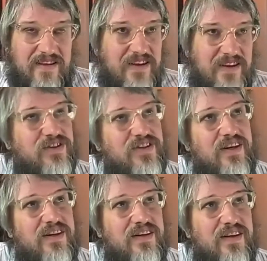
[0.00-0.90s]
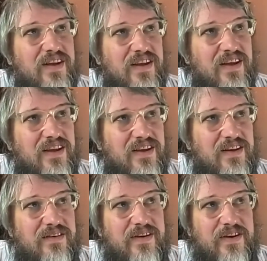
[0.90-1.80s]
interesting.
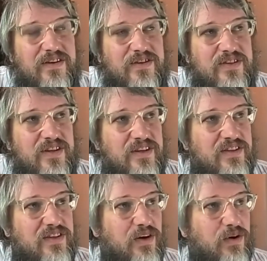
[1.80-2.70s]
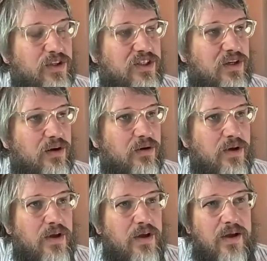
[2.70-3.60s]
Very interesting. So
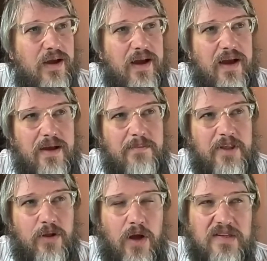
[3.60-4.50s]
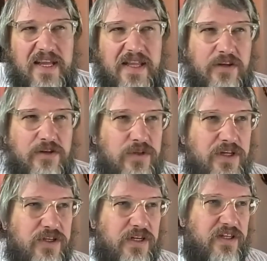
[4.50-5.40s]
I mean, the long-standing
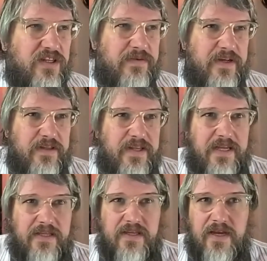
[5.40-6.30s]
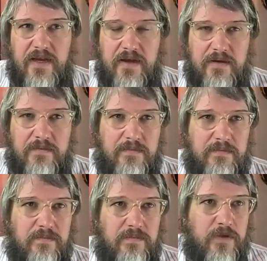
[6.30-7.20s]
tradition in this field that
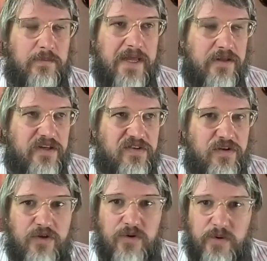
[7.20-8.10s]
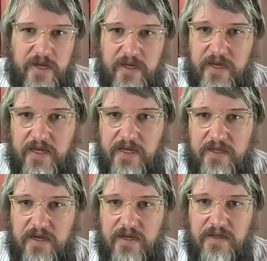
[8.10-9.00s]
the Methodists are doing, and
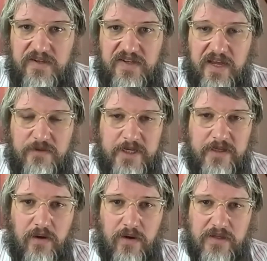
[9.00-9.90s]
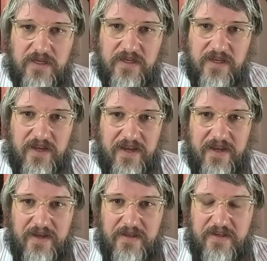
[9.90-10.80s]
this can't be taught.
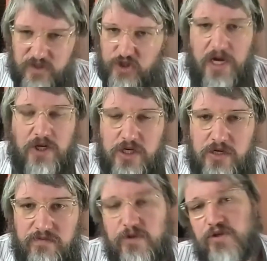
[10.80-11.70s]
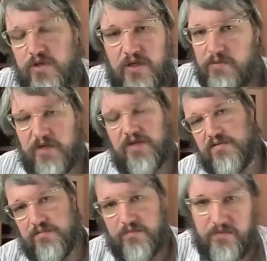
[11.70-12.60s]
This is changing, fortunately,
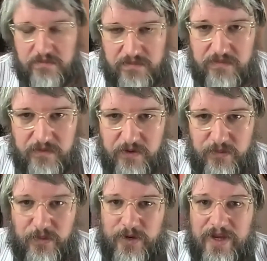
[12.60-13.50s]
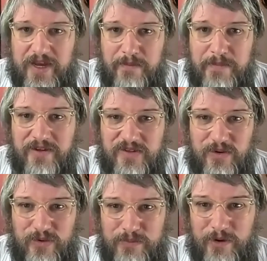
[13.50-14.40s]
because we're working at a method
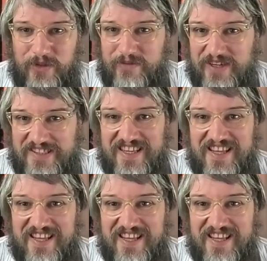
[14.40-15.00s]
school, both of us.